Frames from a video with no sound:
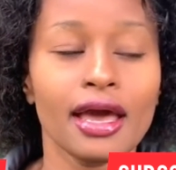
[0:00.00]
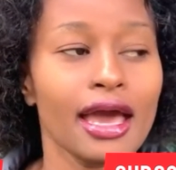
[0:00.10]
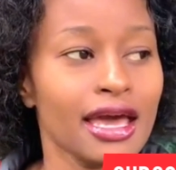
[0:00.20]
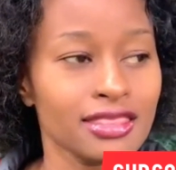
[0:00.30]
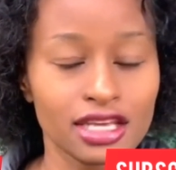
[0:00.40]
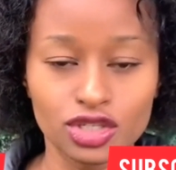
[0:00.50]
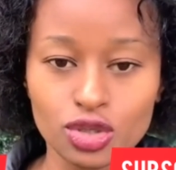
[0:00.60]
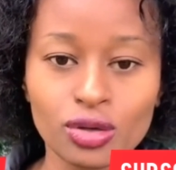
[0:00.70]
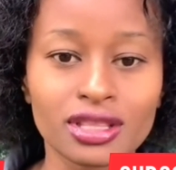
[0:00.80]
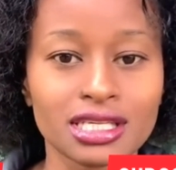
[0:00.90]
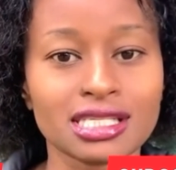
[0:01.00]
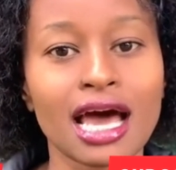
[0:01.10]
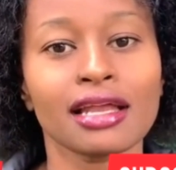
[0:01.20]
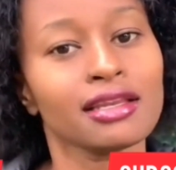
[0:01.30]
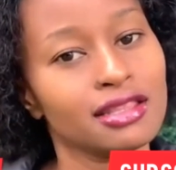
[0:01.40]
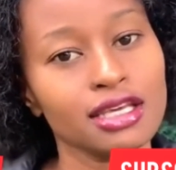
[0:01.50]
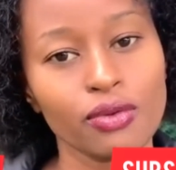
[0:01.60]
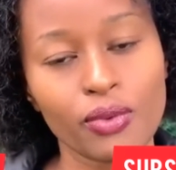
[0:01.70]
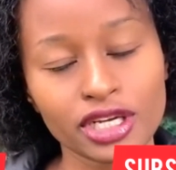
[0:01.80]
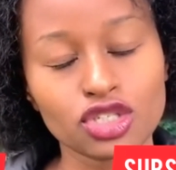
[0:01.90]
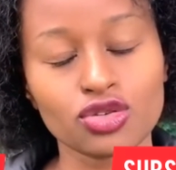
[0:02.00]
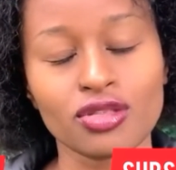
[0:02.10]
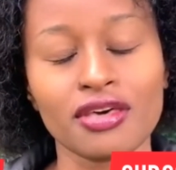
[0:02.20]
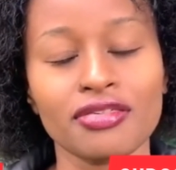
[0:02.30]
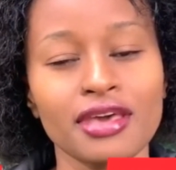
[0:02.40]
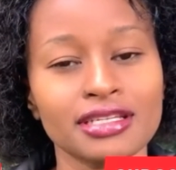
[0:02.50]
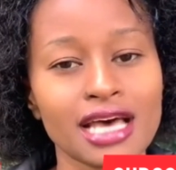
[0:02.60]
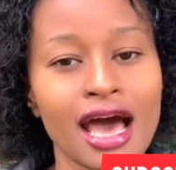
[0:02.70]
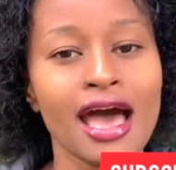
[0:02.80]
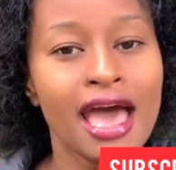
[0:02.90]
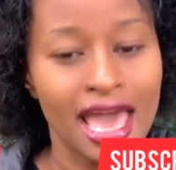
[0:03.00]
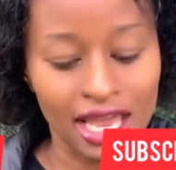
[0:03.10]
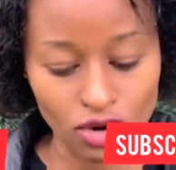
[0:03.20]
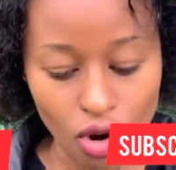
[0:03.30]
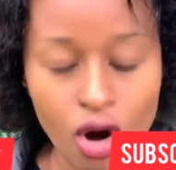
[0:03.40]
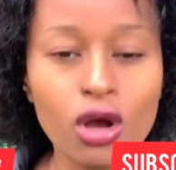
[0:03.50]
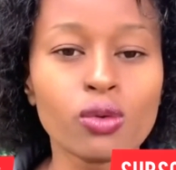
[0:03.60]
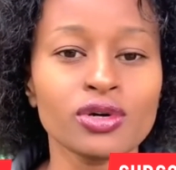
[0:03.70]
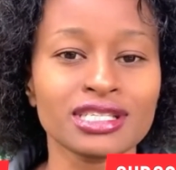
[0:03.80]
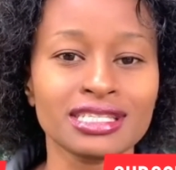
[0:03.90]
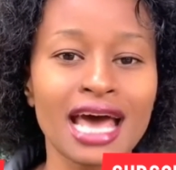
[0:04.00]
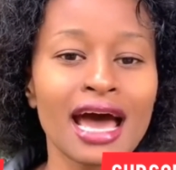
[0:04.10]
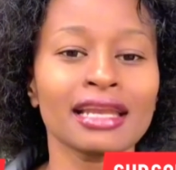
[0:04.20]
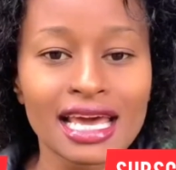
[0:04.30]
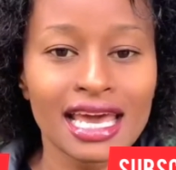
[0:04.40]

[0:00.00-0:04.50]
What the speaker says: And they took the son, they went to the theater, and all was done.